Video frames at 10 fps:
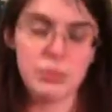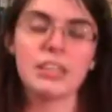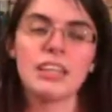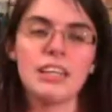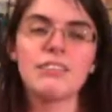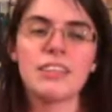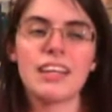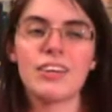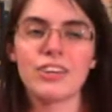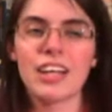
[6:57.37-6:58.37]
but given
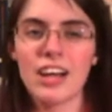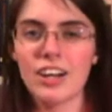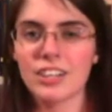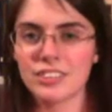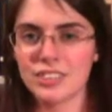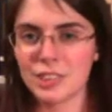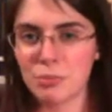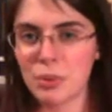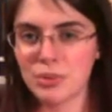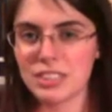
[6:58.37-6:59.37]
that her character is
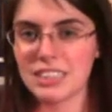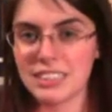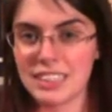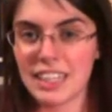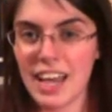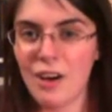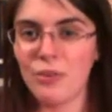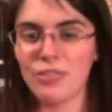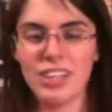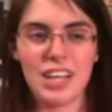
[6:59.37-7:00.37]
supposed to stick
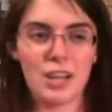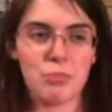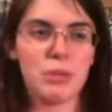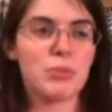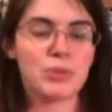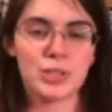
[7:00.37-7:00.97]
out and people are